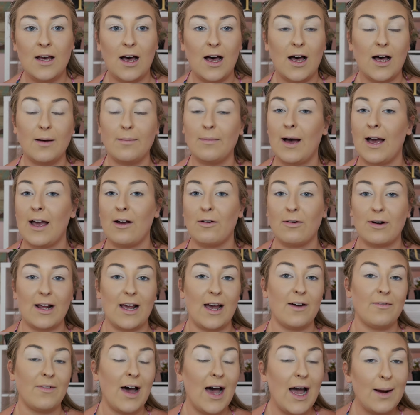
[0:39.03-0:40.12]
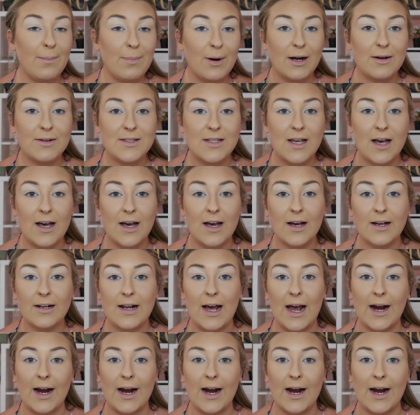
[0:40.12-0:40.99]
Um, I already have eyebrows on.